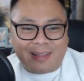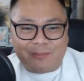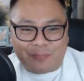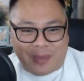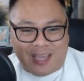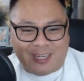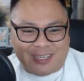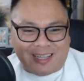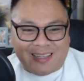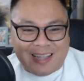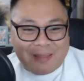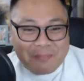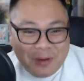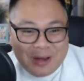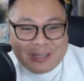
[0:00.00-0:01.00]
patient,
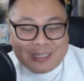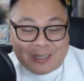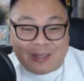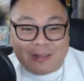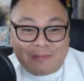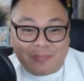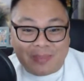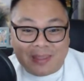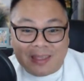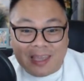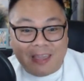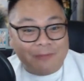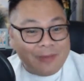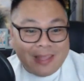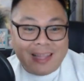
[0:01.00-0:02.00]
that person,
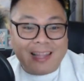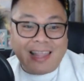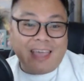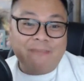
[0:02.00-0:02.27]
if he didn't